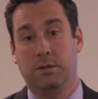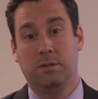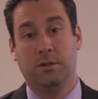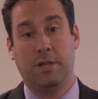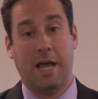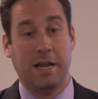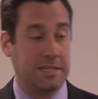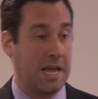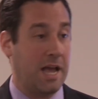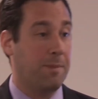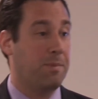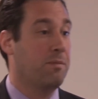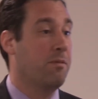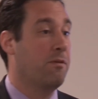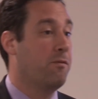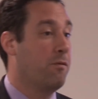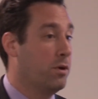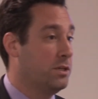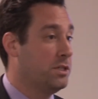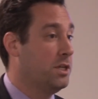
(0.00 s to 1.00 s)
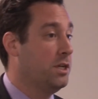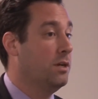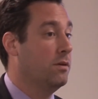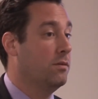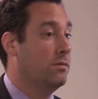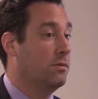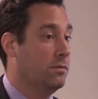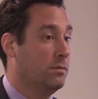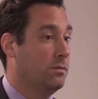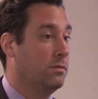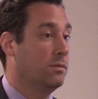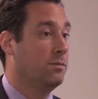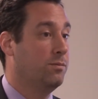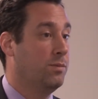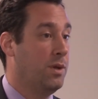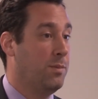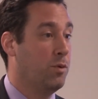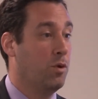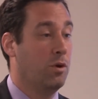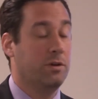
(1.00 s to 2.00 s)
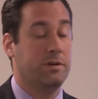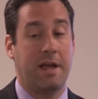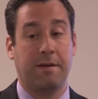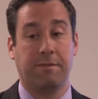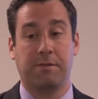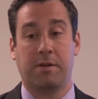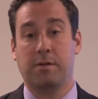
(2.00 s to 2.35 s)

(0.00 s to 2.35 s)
That's happened before too. People who are deaf